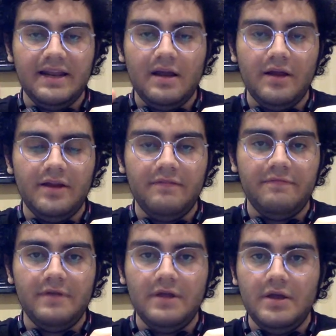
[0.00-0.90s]
kind of,
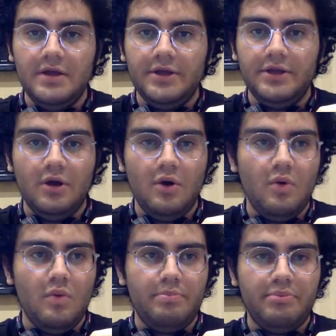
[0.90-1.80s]

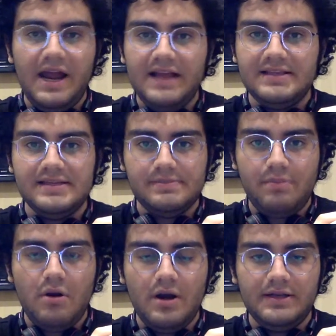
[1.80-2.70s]
practice
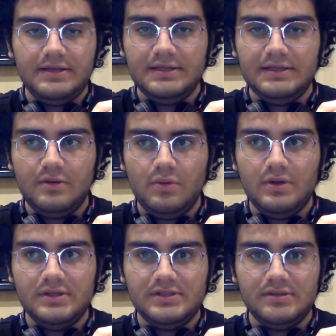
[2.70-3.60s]
part in the
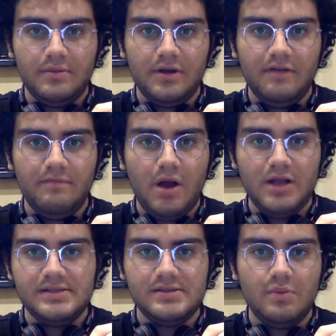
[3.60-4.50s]
course, some kind of
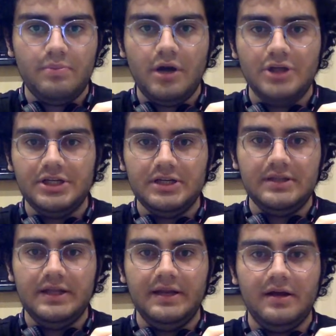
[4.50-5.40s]
milestone project,
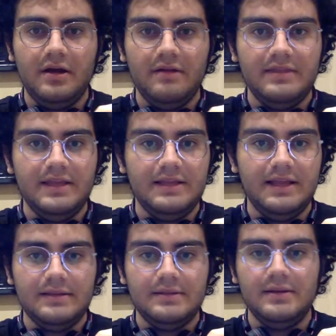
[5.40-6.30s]
any kind of thing
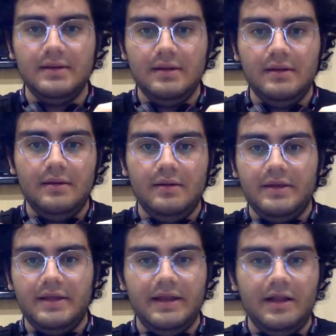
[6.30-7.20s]
that
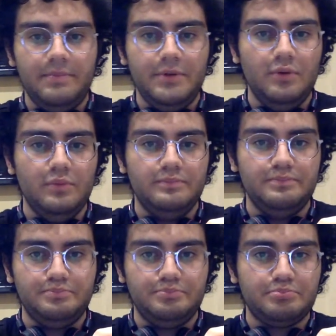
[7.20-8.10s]
can help you,
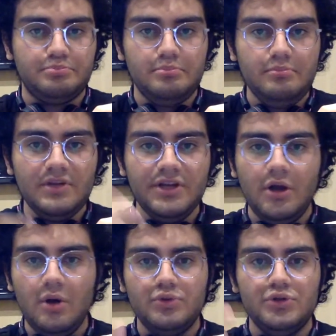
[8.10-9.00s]

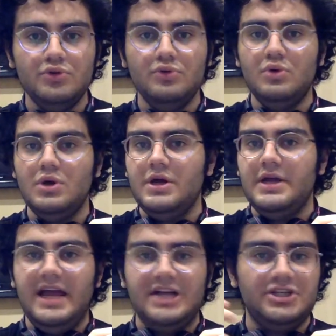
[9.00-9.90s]
to
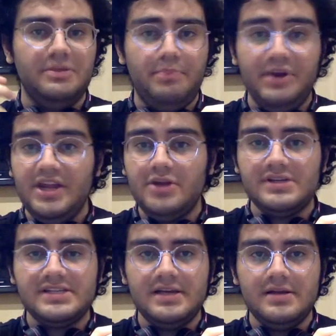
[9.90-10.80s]
actually bring your
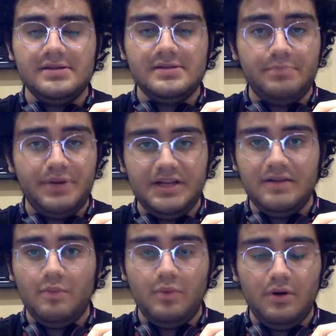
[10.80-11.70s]
skills, bring the
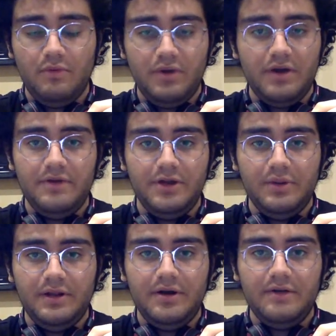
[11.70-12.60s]
whatever you
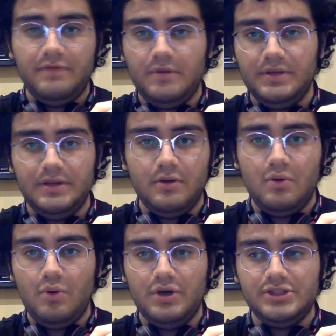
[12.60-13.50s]
learn from the
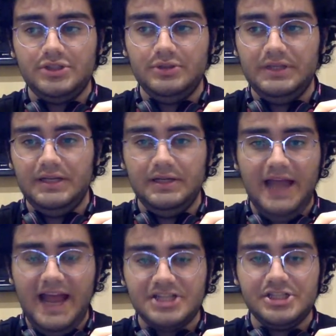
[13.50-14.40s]
course to the
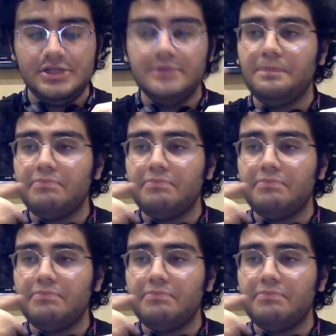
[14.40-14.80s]
action.